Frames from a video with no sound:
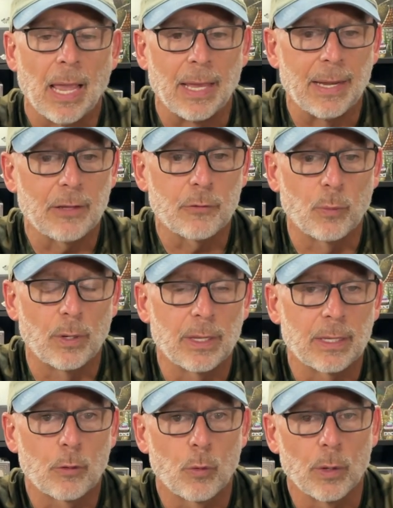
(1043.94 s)
and that's one of the
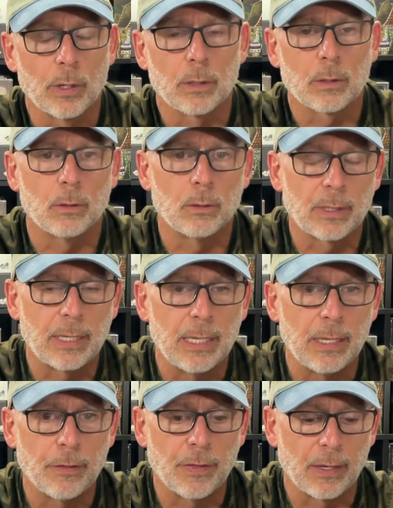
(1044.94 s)
critical
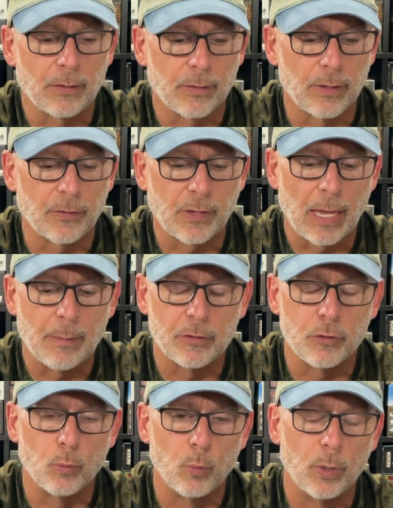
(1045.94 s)
key things to this game is
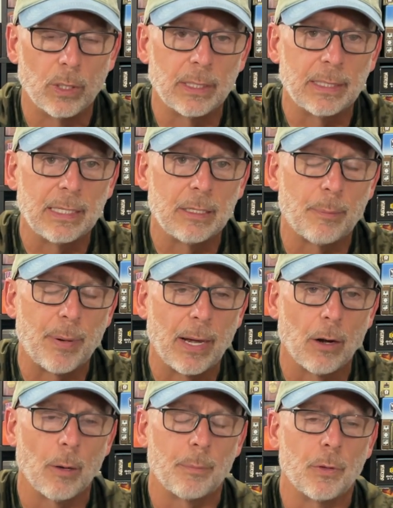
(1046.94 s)
you really need to
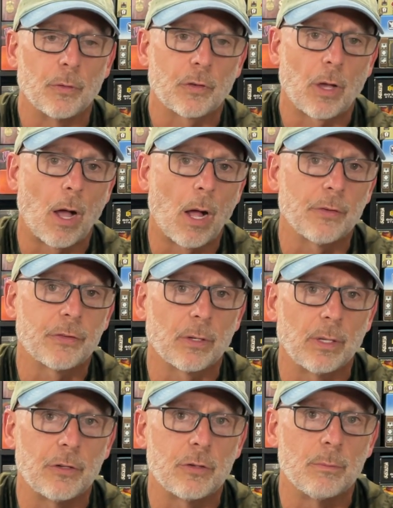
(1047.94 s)
pair up those
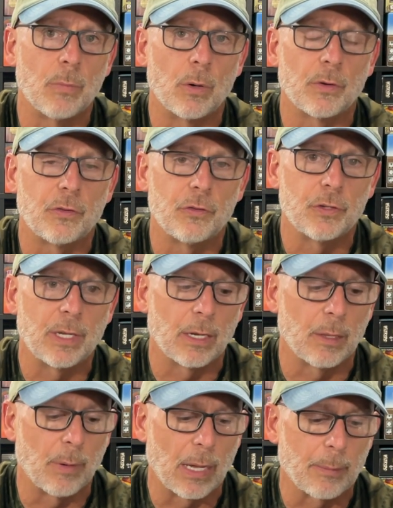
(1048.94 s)
constellation bonuses you get on
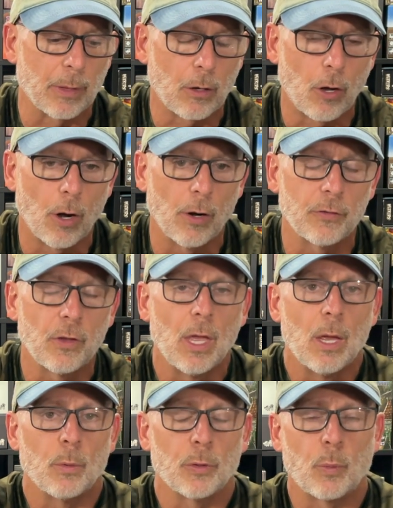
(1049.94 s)
the bottom of the cards
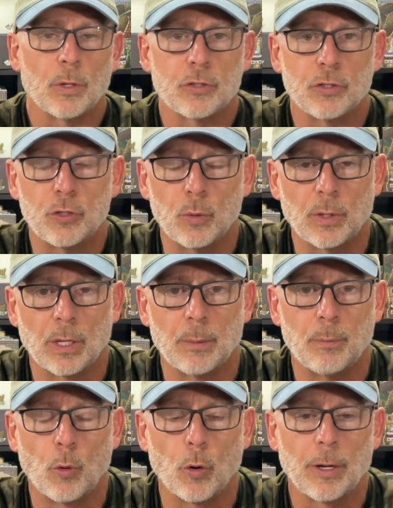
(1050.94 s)
with what you're doing on the
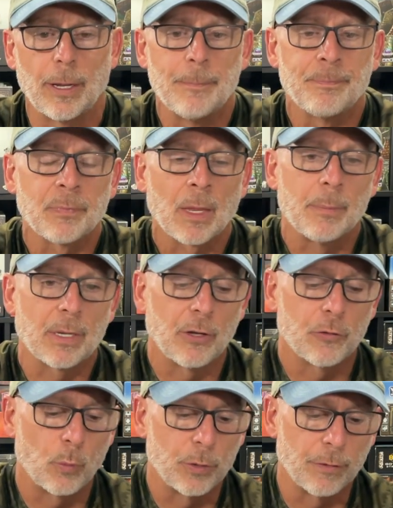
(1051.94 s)
board,
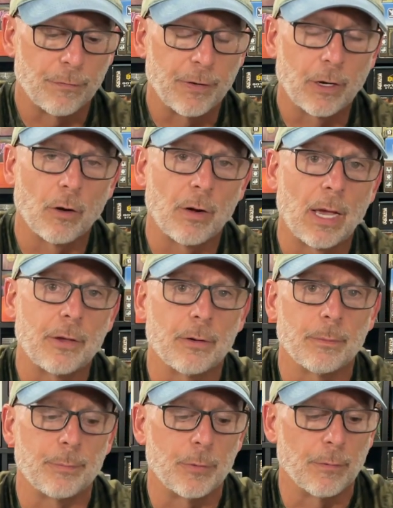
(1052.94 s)
because when you're figuring out
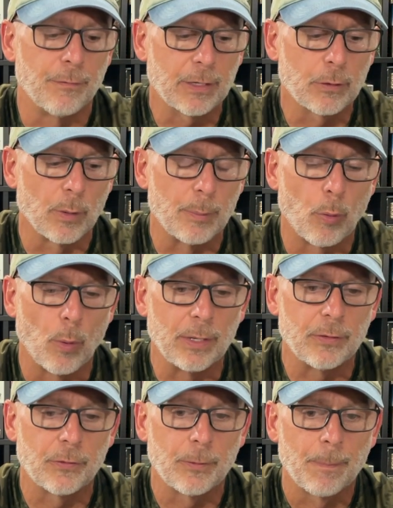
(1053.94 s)
your victory
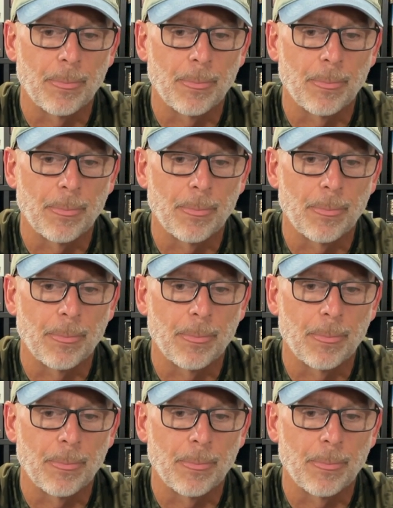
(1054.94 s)
points,